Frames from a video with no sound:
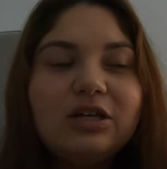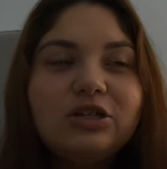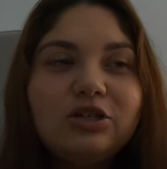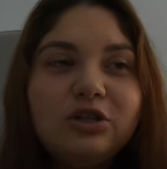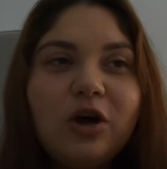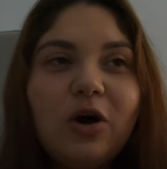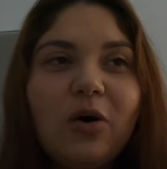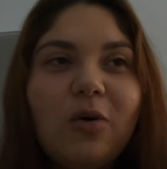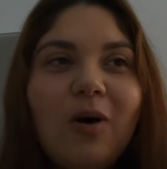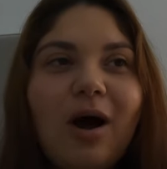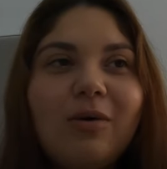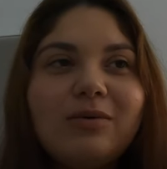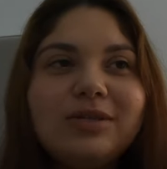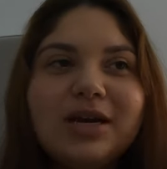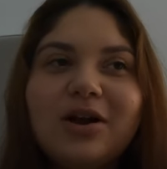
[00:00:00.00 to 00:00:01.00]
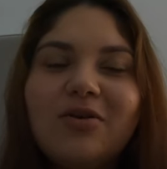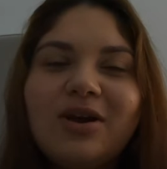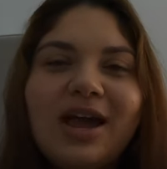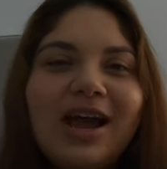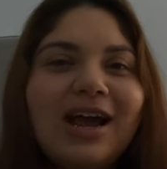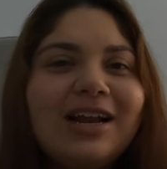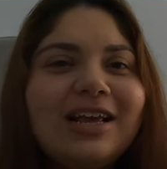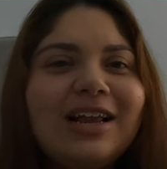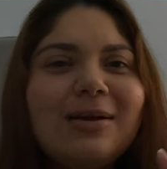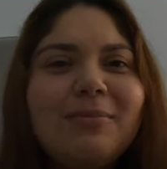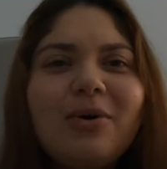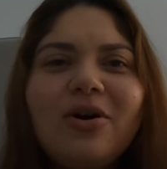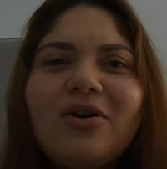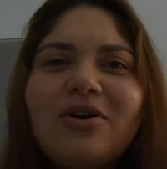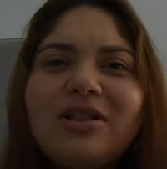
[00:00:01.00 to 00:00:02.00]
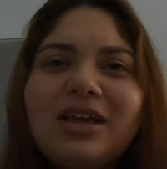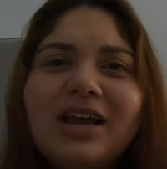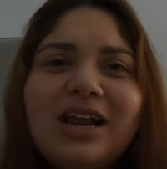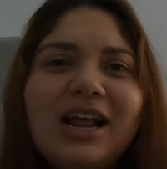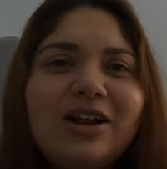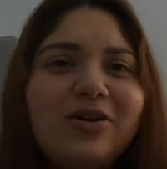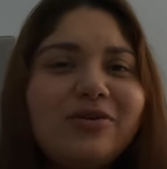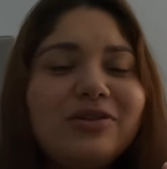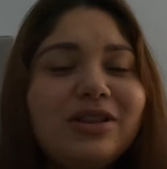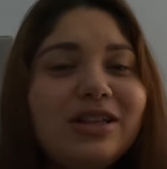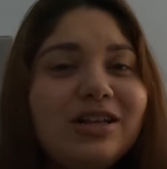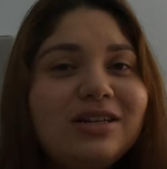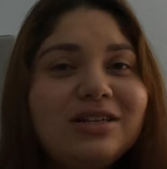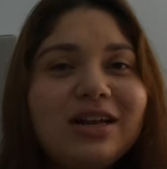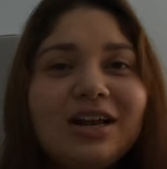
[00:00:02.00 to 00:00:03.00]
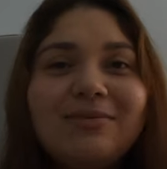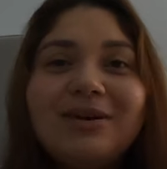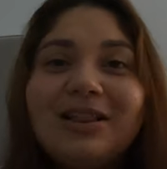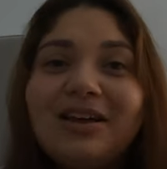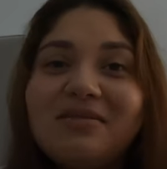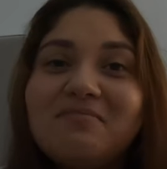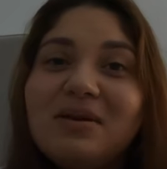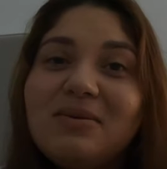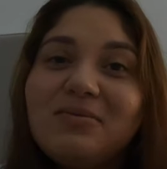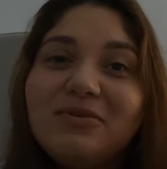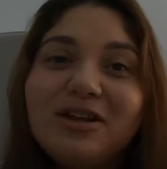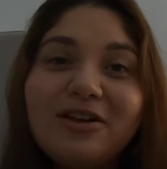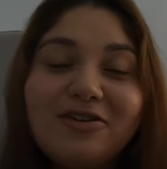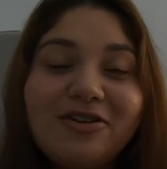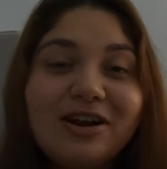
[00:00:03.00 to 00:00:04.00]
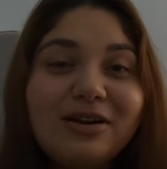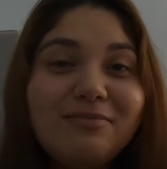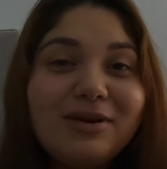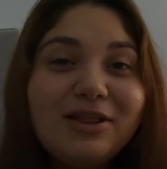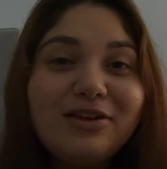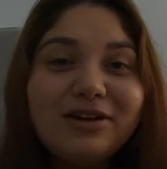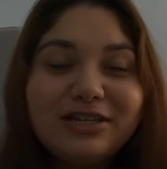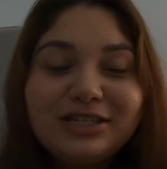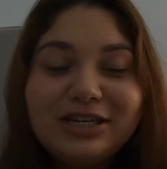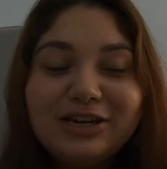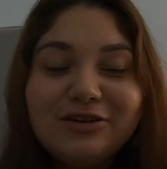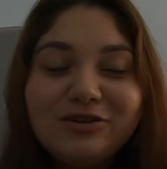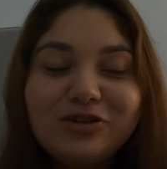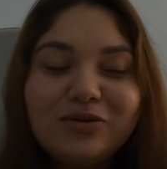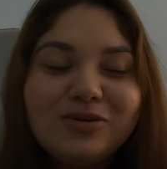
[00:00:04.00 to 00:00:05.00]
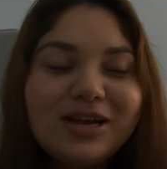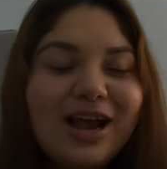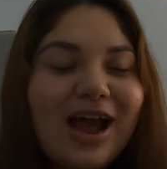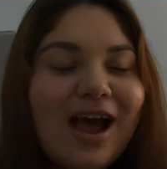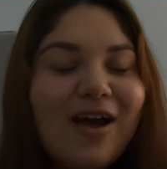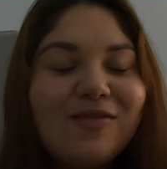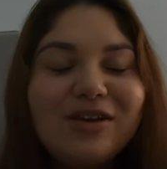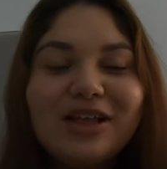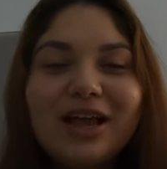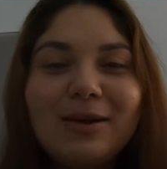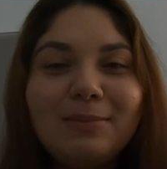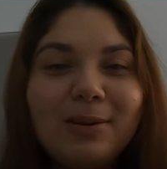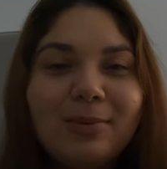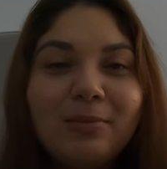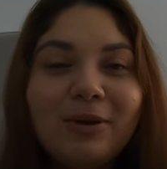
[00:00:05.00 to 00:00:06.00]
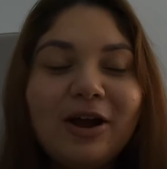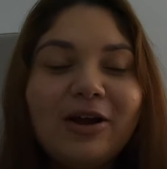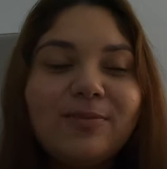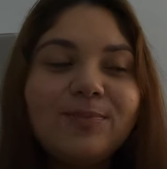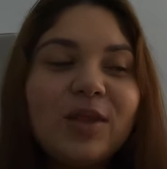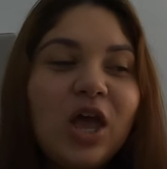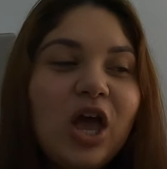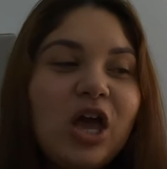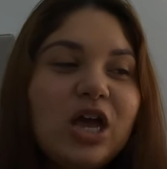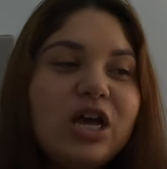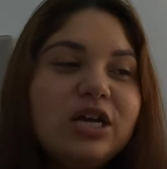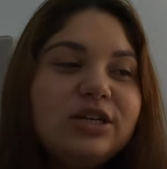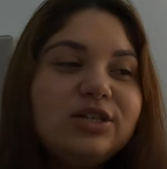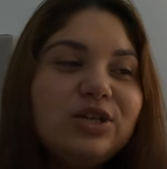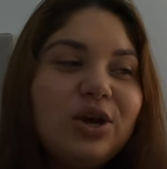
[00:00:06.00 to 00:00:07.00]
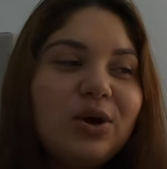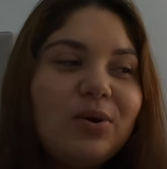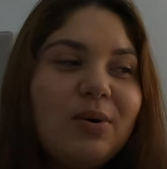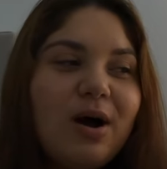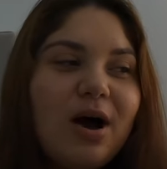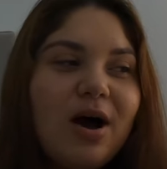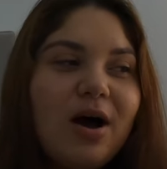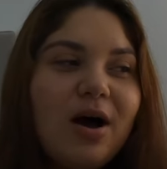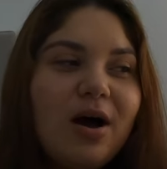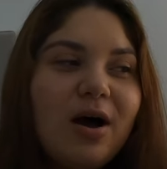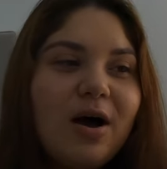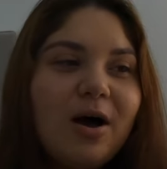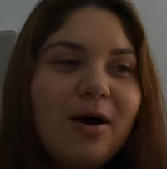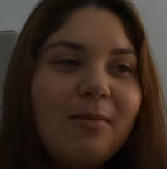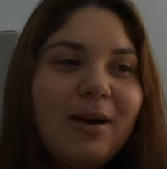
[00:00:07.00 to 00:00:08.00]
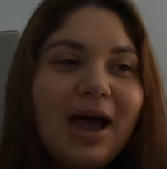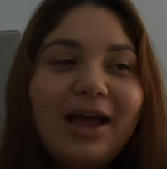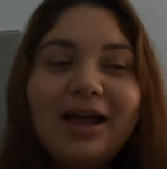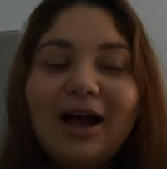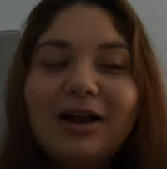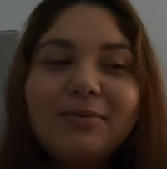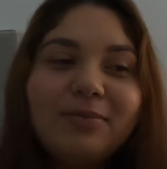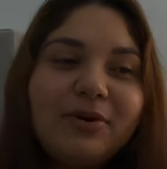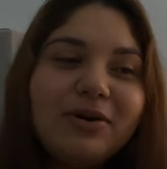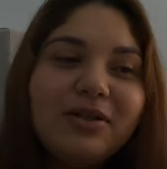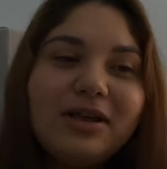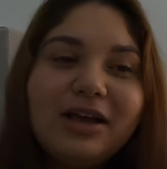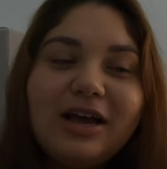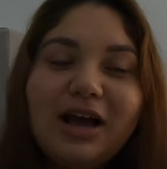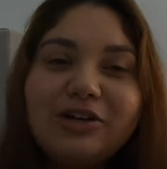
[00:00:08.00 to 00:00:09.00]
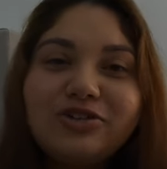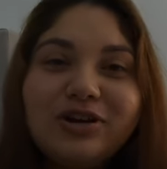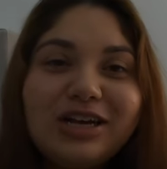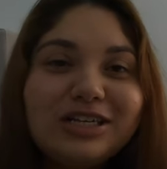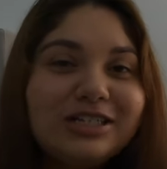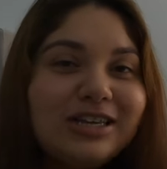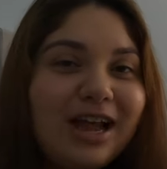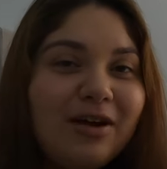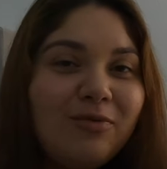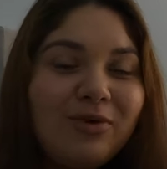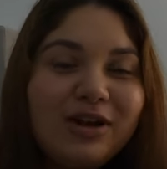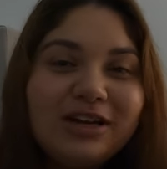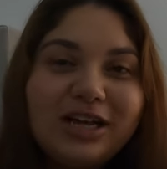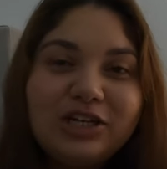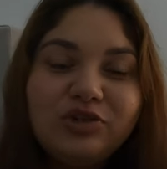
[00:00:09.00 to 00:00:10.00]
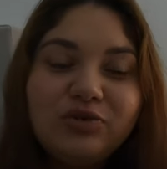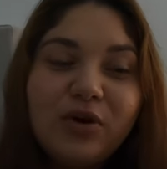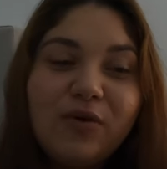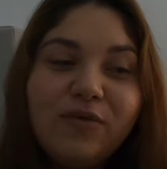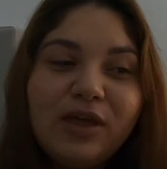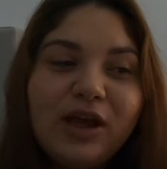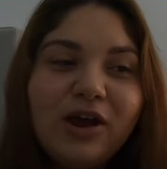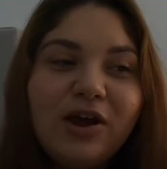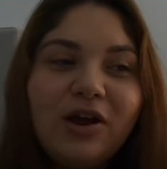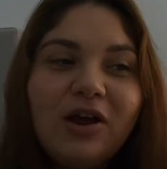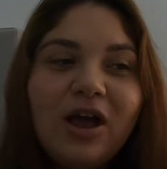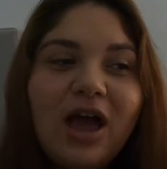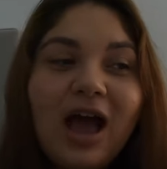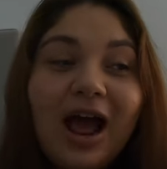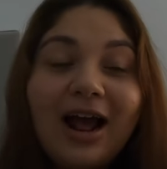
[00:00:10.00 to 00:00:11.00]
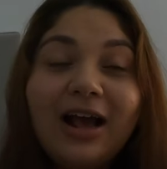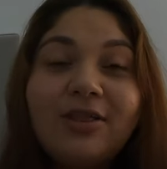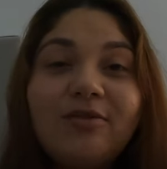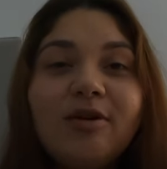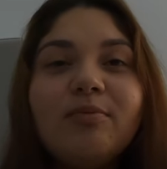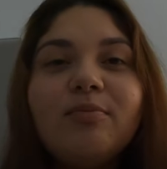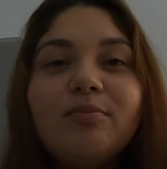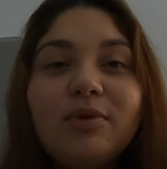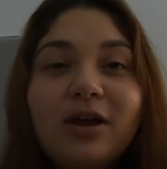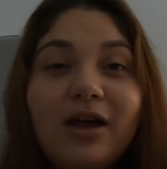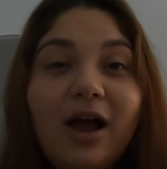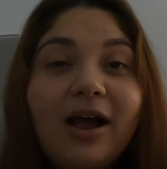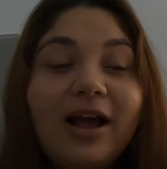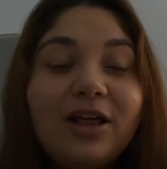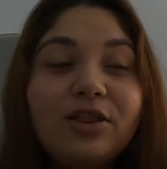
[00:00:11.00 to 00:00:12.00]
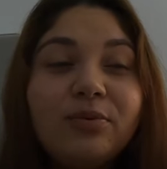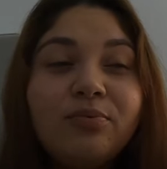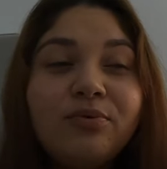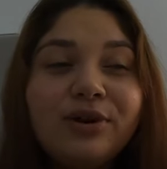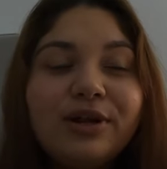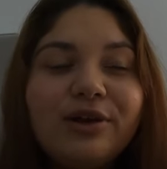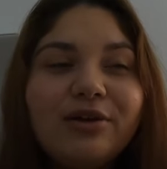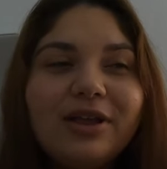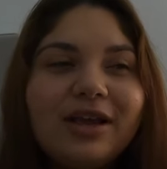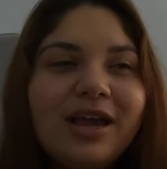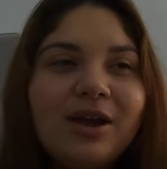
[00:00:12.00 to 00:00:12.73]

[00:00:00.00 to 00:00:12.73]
So I was like, okay, I gotta get up early, and I know it's gonna be a lot of people that are gonna be there to see her. So I was like, I have to like be prepared. So um, I got up early, I got dressed, I went, I drove there. I got there, I got there pretty early.